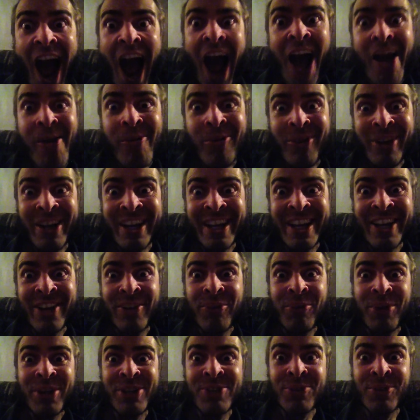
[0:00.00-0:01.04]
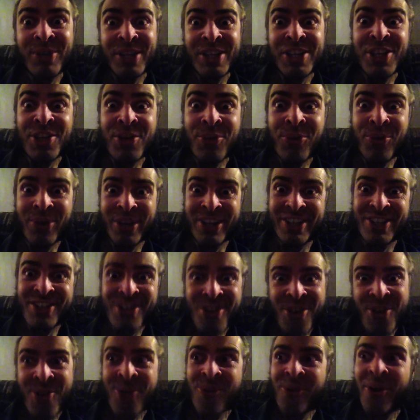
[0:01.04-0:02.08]
I want to hear which one you would
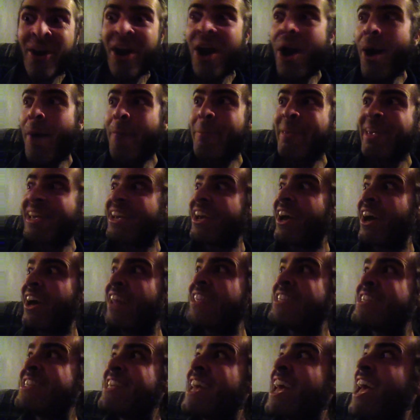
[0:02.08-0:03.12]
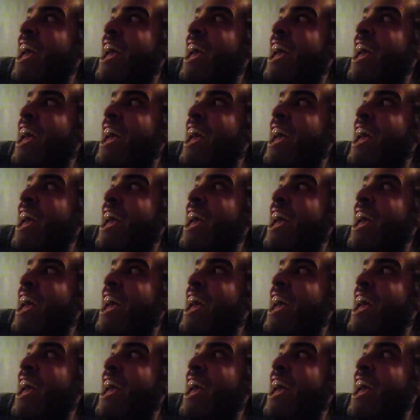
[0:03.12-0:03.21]
do, because